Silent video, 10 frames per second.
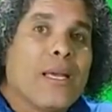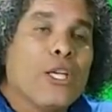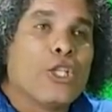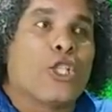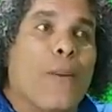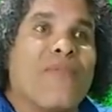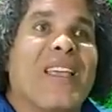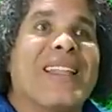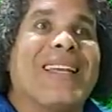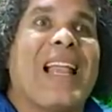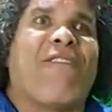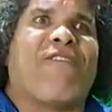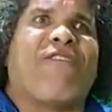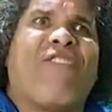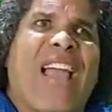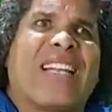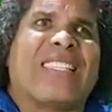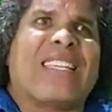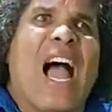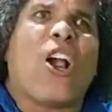something that
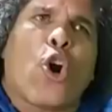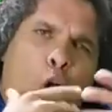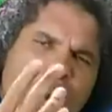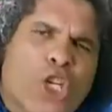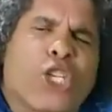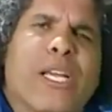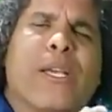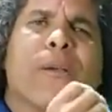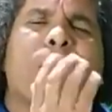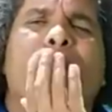affects a country.